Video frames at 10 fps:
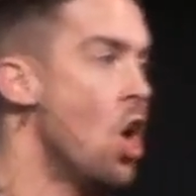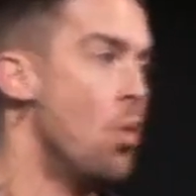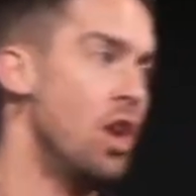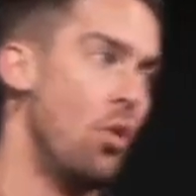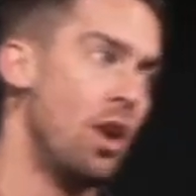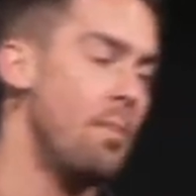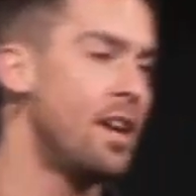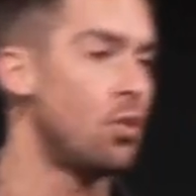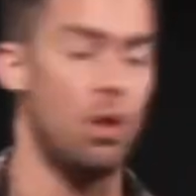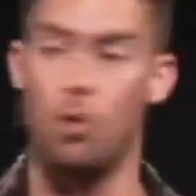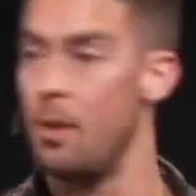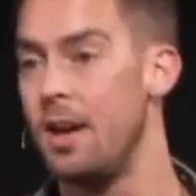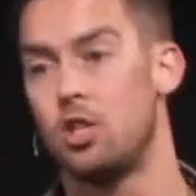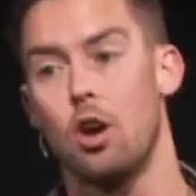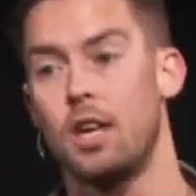We don't want to make we want to make
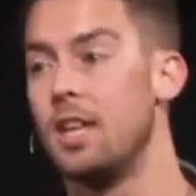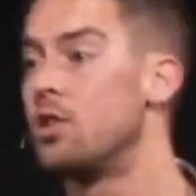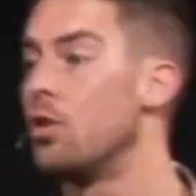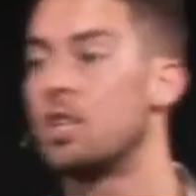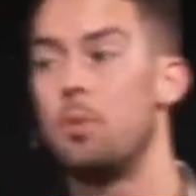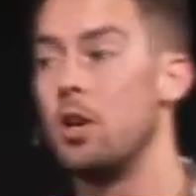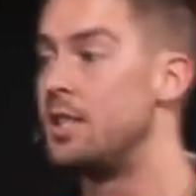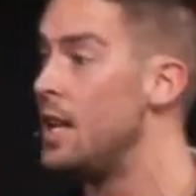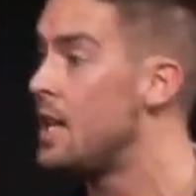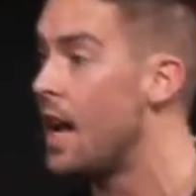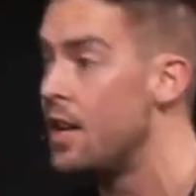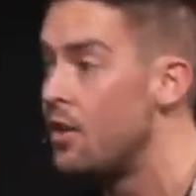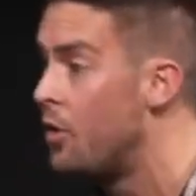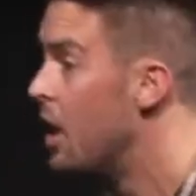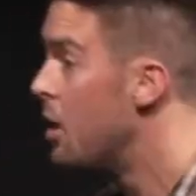sure our kids don't experience any kind
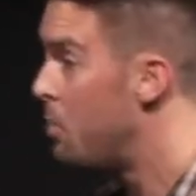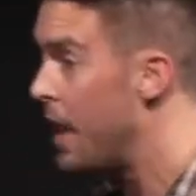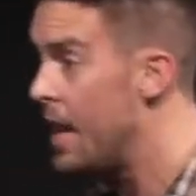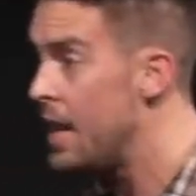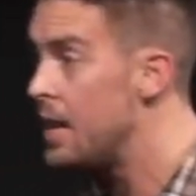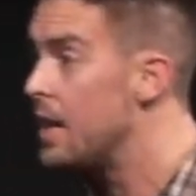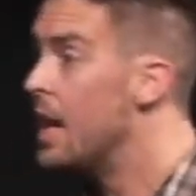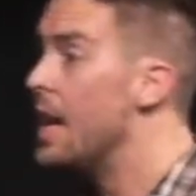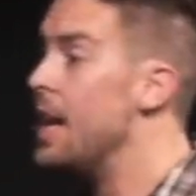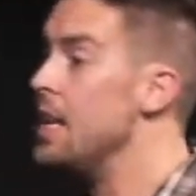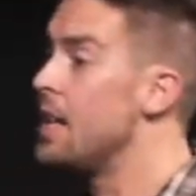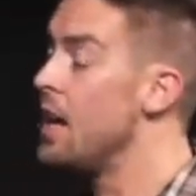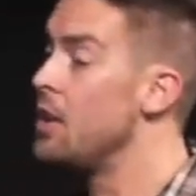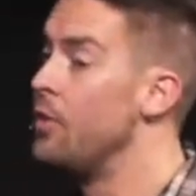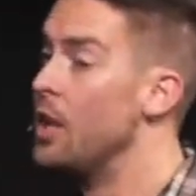of pain, any
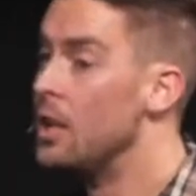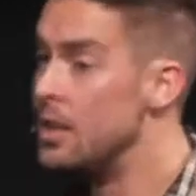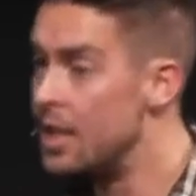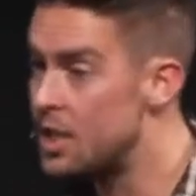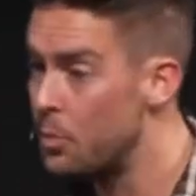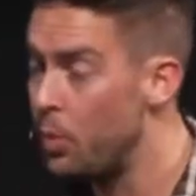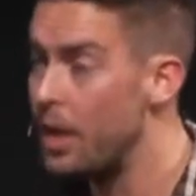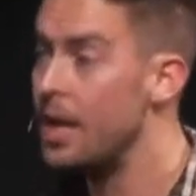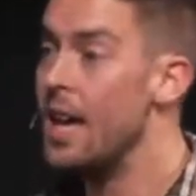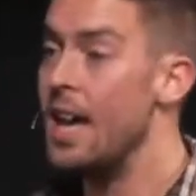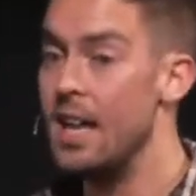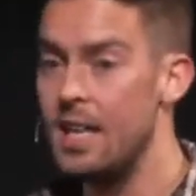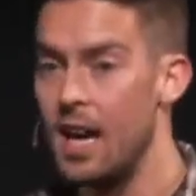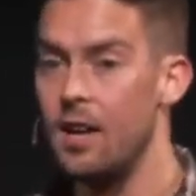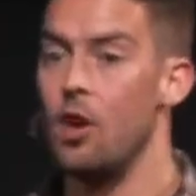kind of discipline, any
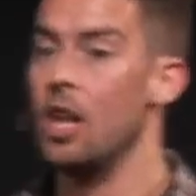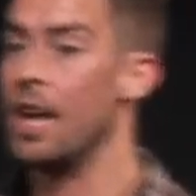kind of